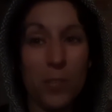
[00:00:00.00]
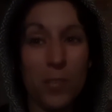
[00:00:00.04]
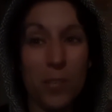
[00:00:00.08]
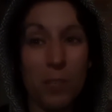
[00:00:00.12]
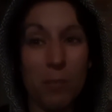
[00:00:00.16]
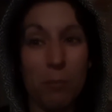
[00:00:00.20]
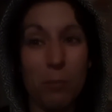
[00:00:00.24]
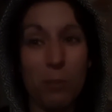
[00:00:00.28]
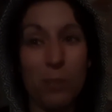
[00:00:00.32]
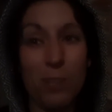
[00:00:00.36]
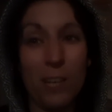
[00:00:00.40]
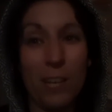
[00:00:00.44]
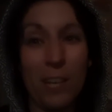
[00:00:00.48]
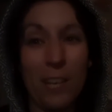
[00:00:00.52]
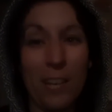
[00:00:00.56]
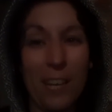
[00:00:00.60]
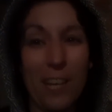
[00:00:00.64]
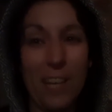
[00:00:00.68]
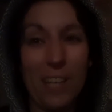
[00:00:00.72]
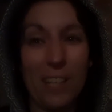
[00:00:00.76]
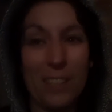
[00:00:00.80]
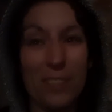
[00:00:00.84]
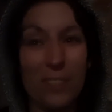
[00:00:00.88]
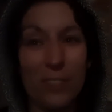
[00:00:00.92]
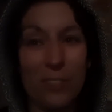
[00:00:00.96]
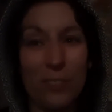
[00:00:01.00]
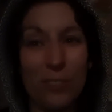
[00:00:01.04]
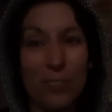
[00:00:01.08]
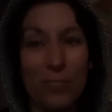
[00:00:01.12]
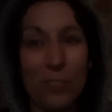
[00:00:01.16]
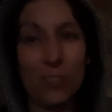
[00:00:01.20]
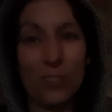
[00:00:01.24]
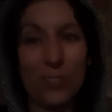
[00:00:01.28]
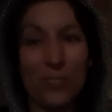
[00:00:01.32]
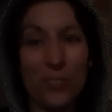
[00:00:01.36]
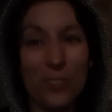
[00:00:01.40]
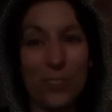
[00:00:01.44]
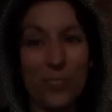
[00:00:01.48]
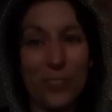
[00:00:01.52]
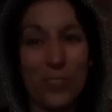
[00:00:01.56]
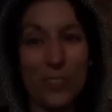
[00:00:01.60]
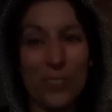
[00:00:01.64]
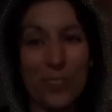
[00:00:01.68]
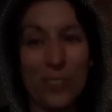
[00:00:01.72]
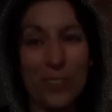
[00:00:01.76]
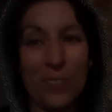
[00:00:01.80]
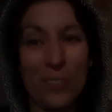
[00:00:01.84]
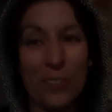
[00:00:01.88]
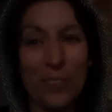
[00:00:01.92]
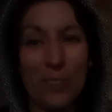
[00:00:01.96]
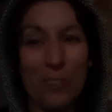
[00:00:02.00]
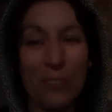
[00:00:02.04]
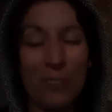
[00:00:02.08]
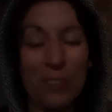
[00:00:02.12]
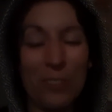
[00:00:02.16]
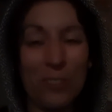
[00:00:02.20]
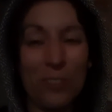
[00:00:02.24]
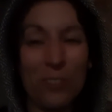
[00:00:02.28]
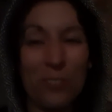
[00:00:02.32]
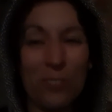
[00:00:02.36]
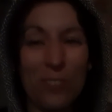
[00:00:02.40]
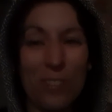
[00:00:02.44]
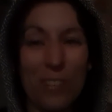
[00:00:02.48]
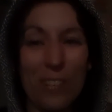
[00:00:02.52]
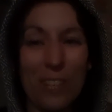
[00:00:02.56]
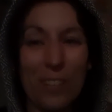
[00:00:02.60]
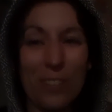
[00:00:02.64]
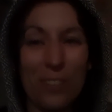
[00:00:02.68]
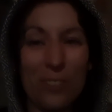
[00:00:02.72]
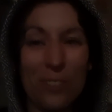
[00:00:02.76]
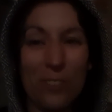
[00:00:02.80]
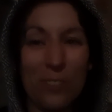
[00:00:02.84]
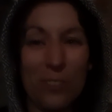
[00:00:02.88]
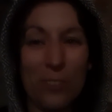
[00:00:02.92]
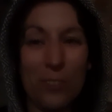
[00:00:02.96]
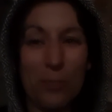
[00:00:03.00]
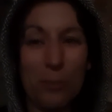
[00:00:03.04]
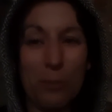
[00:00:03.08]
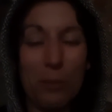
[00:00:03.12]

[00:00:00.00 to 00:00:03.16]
and with Aliana too, she is going through a lot too.